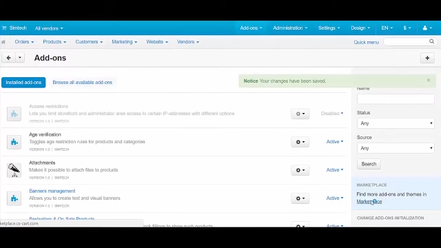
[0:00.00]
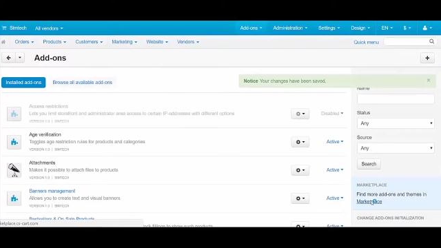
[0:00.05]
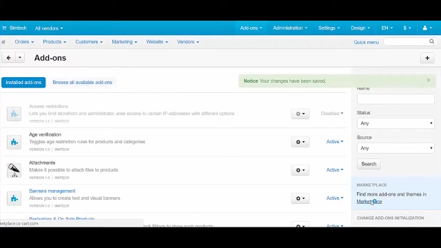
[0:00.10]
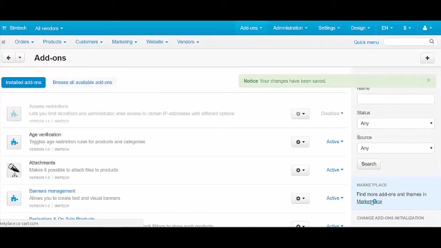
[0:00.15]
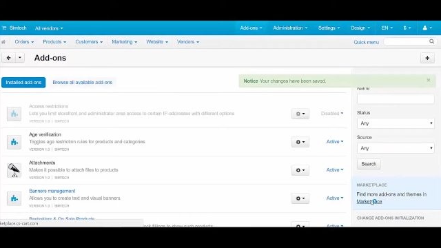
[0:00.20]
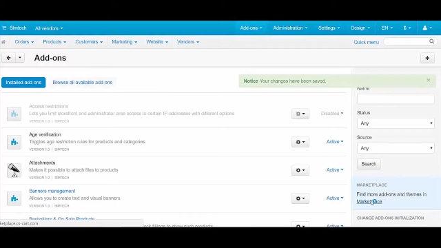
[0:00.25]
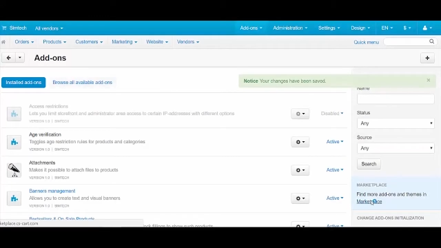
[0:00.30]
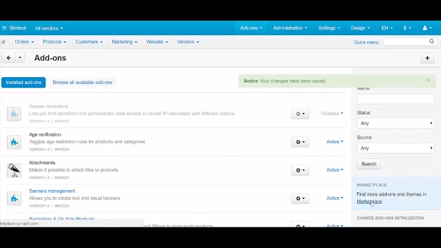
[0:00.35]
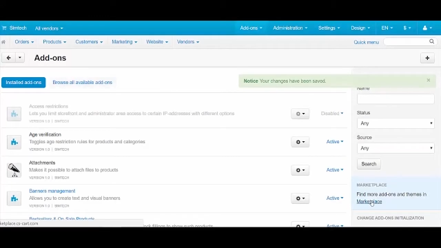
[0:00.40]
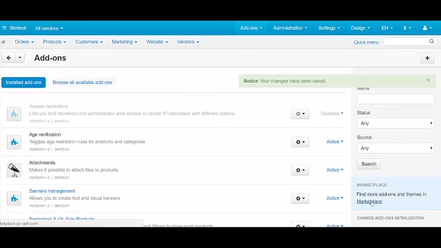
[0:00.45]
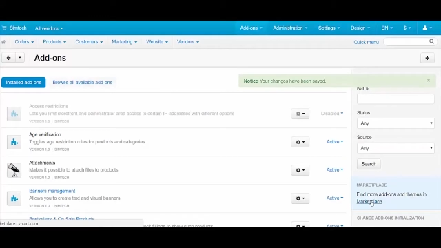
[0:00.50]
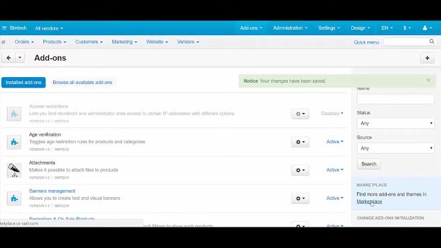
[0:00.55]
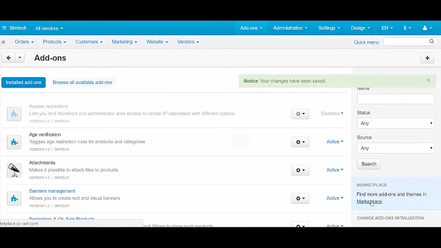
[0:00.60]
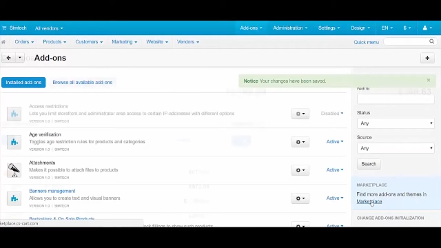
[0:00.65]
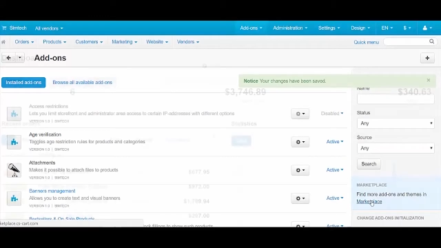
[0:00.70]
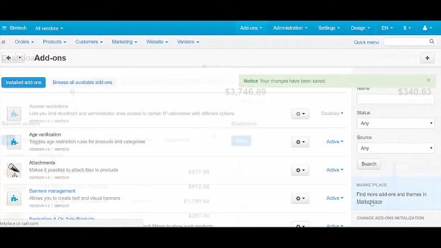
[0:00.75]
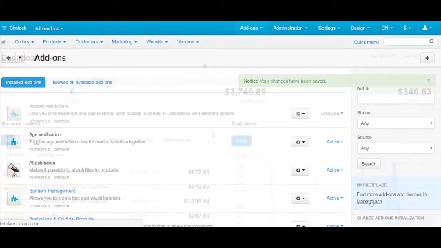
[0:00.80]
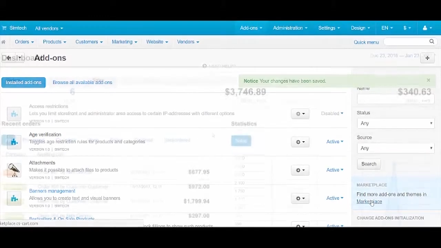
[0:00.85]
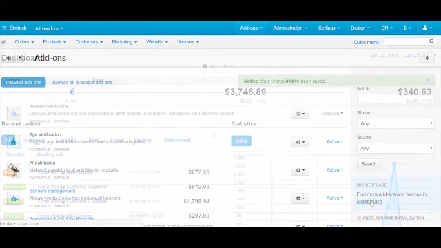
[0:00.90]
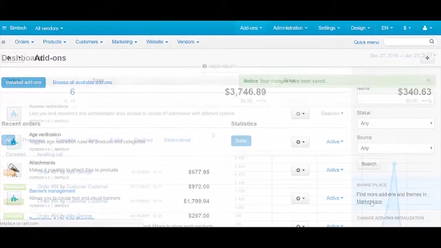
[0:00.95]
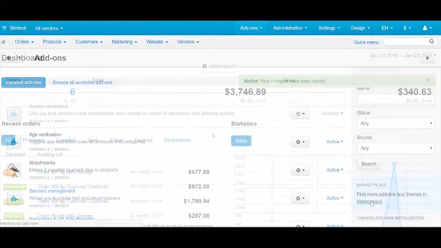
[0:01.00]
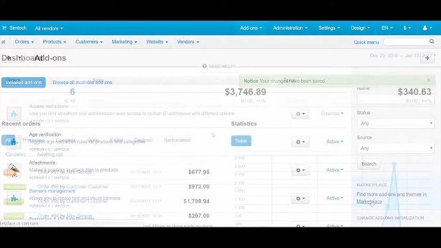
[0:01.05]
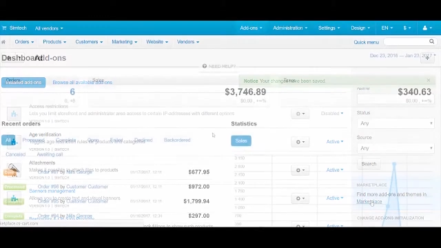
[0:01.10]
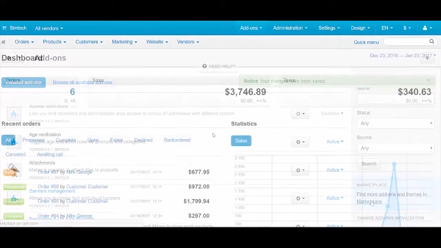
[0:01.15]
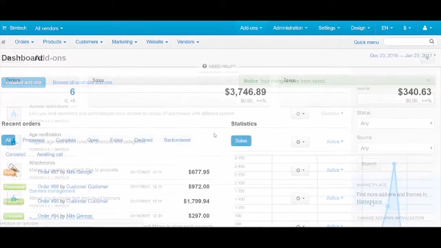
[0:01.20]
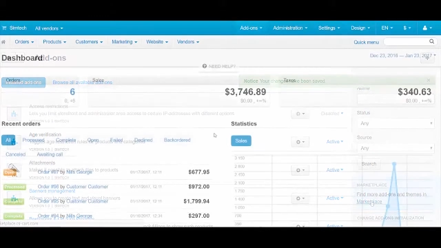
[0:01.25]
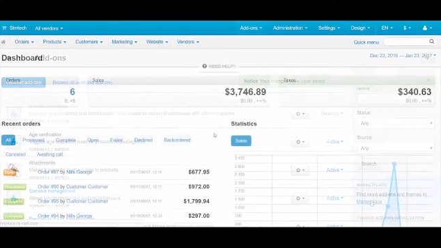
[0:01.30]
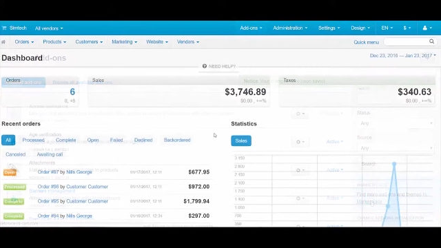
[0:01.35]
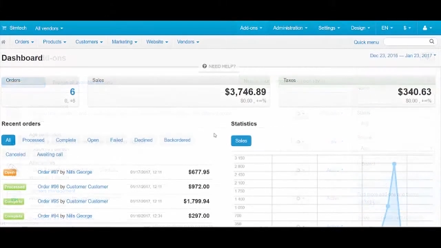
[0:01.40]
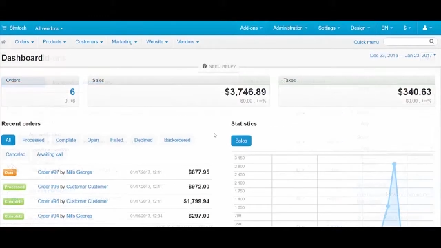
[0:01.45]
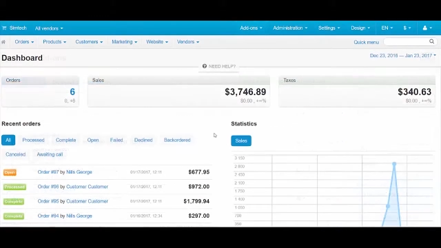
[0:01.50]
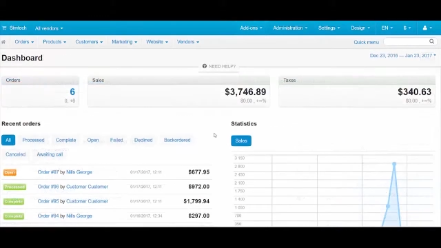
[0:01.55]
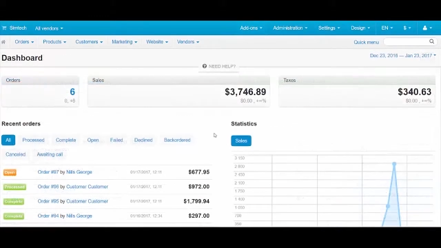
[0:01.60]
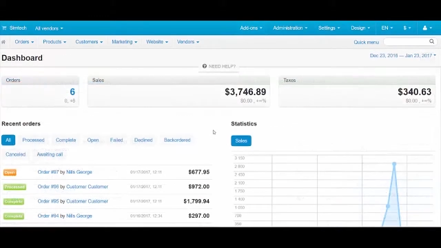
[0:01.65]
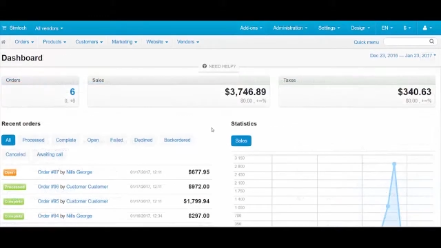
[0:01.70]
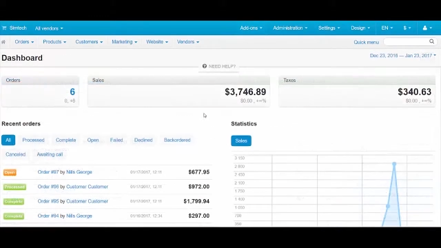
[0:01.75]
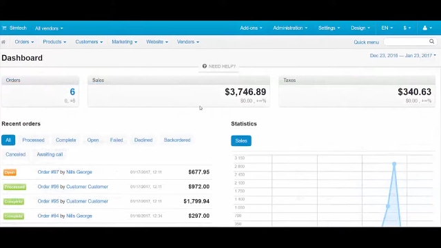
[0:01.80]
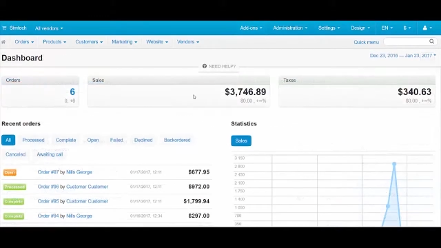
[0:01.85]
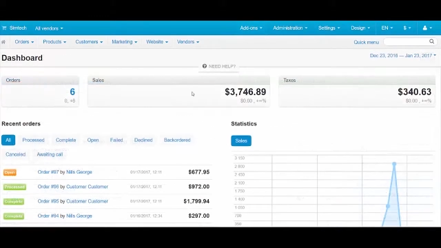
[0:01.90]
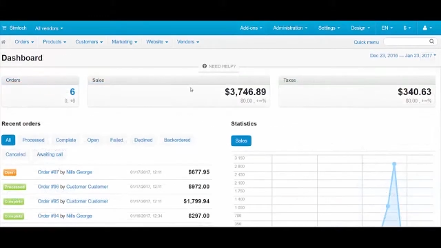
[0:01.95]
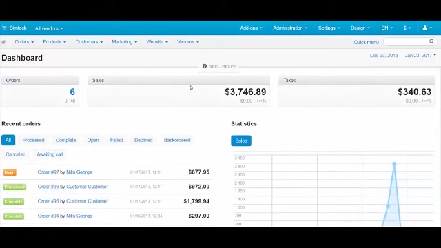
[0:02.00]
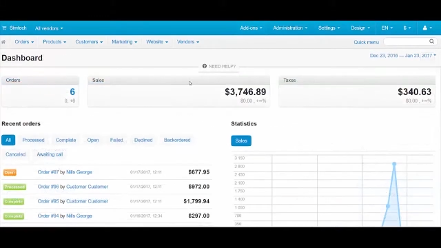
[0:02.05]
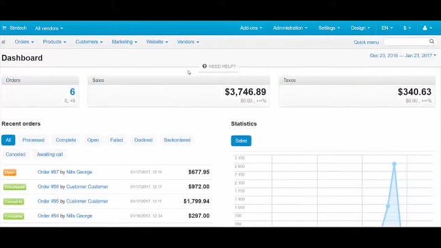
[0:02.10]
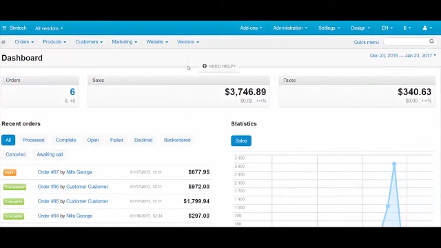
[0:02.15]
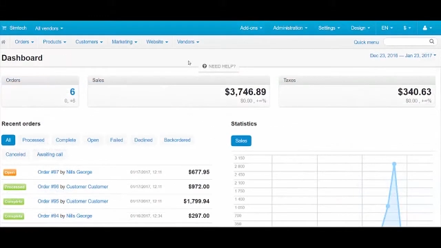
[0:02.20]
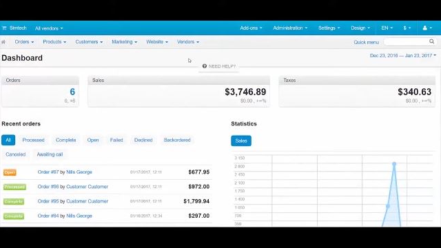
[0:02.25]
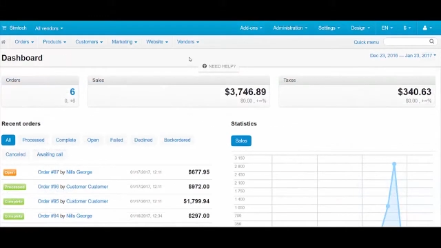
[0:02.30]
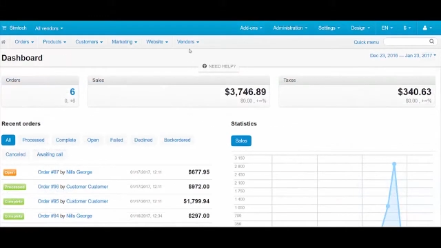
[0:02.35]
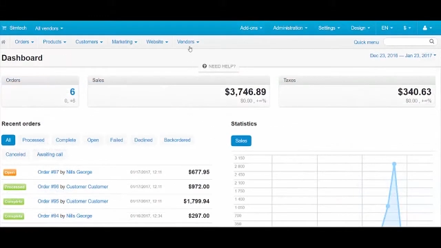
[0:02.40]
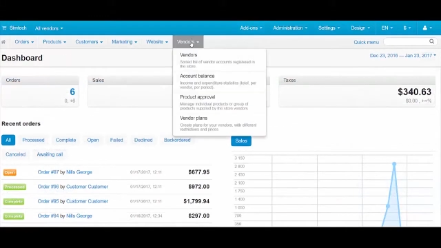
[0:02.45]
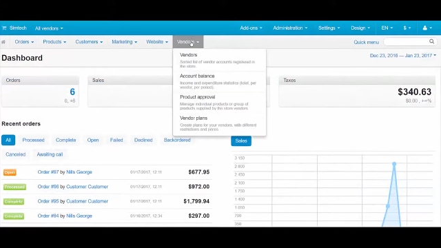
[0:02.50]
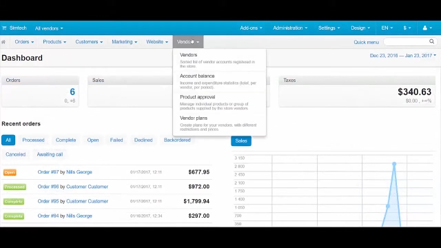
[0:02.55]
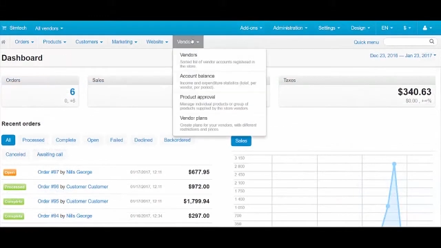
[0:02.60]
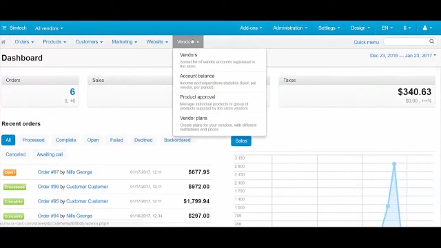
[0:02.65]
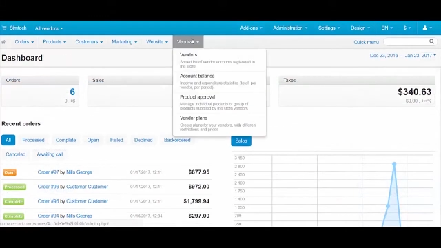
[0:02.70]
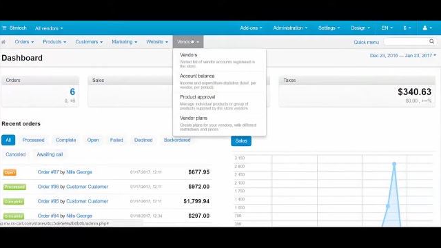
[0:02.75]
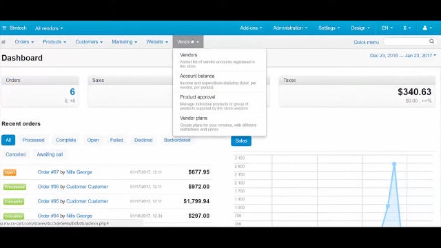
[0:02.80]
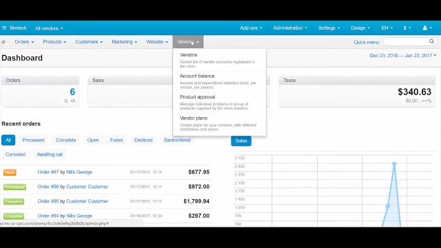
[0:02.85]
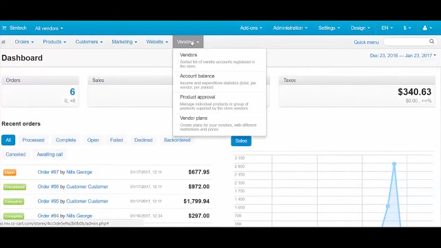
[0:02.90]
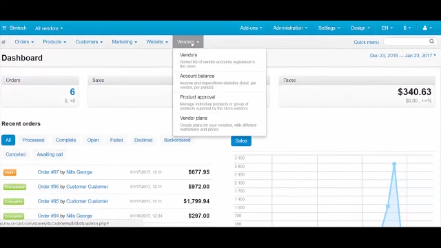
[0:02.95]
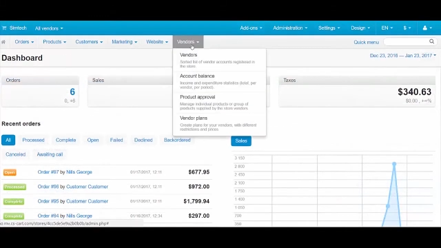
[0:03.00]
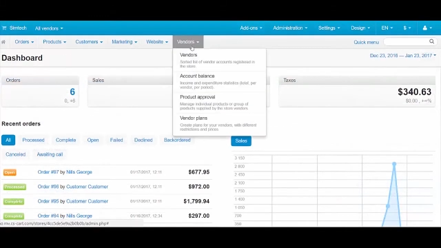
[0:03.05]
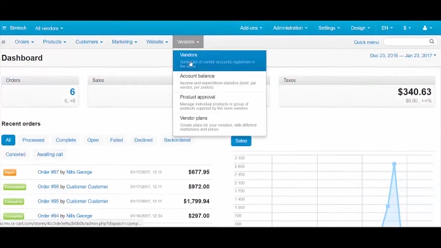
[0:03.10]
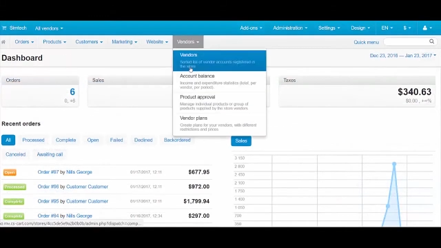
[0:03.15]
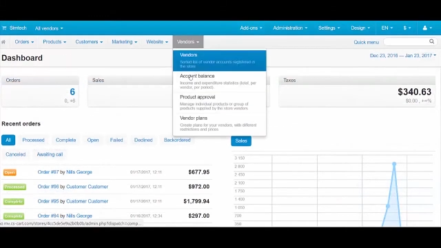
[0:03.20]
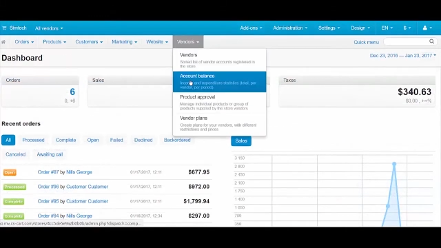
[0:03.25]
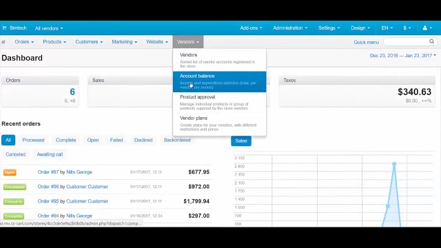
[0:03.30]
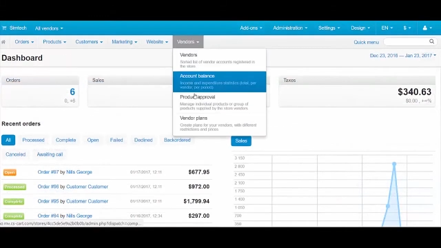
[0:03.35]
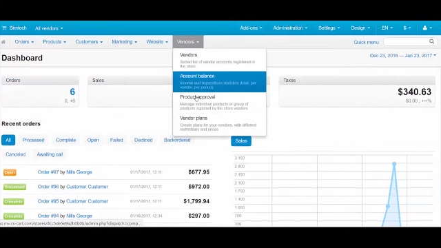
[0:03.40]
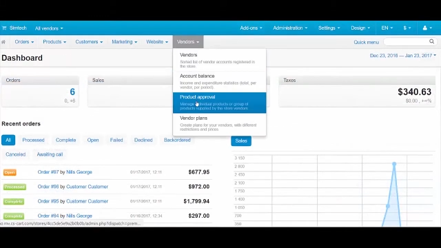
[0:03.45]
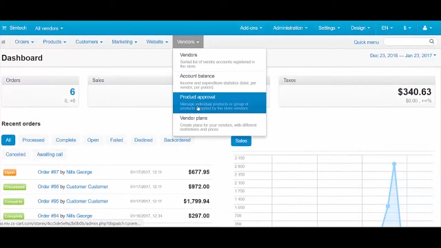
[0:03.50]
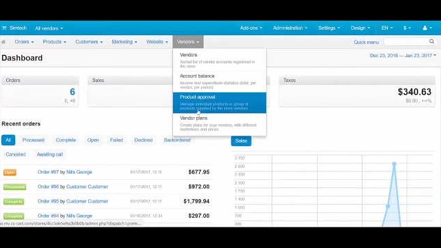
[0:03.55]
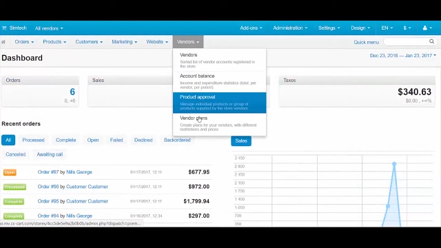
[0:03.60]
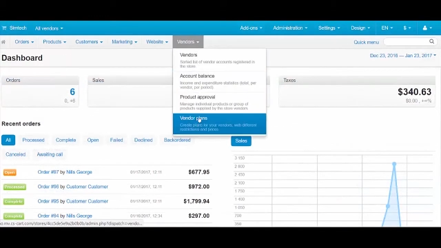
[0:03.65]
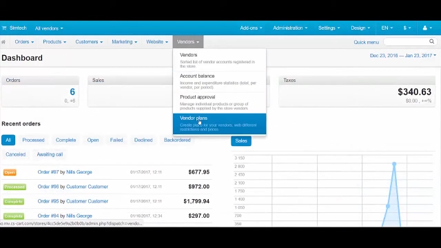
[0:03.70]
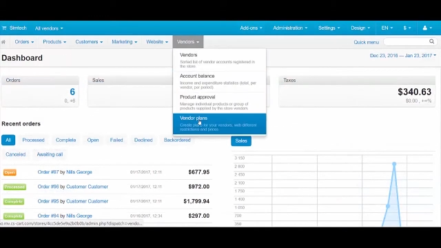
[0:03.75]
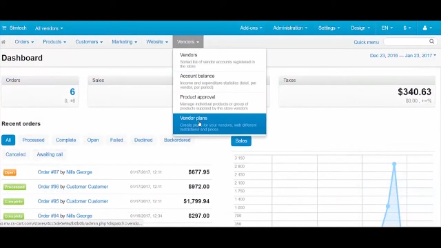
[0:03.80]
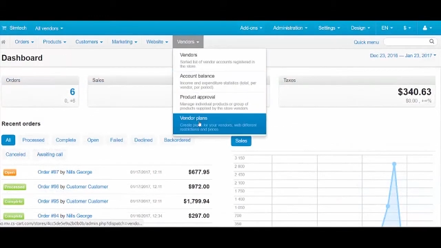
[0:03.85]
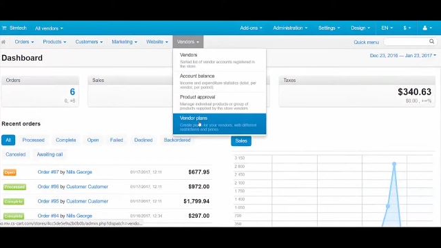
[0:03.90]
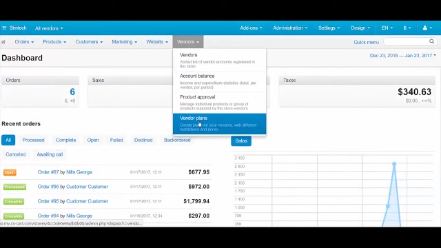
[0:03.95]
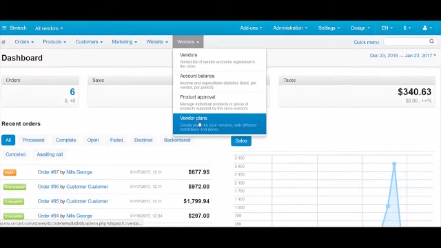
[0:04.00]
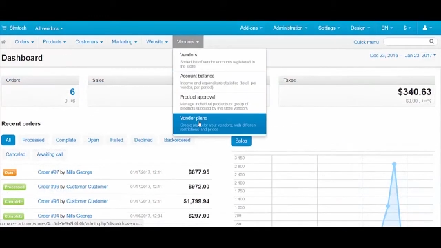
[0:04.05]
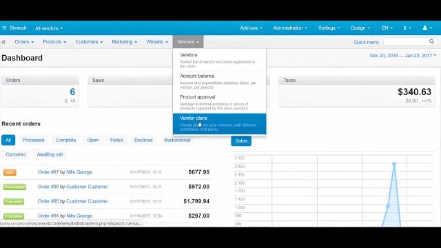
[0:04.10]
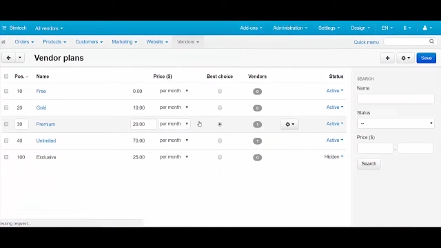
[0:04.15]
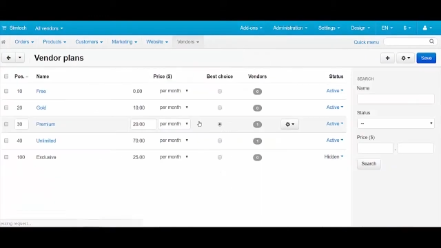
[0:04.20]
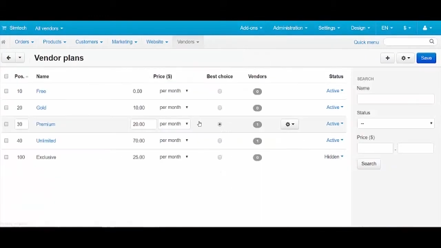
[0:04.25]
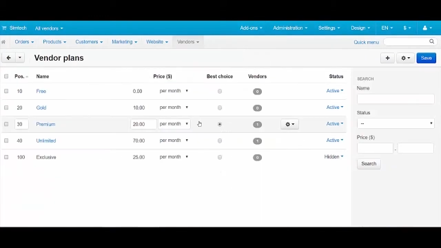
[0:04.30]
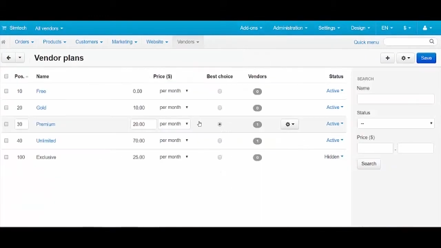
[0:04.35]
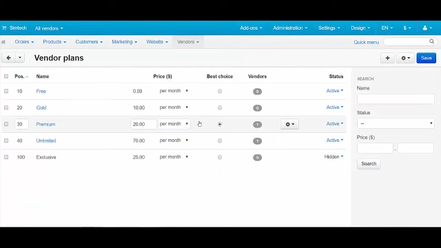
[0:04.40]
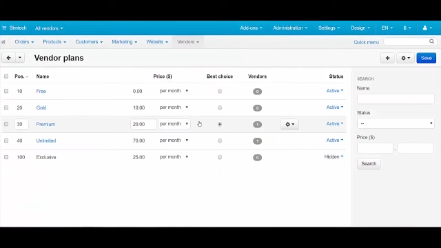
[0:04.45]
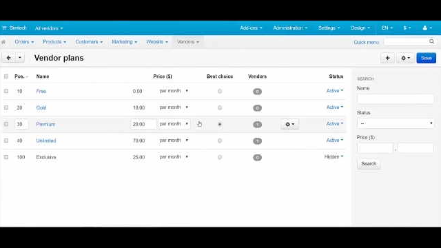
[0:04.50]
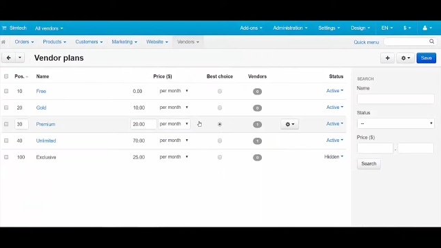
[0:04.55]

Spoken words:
Nobody's mouth can be seen.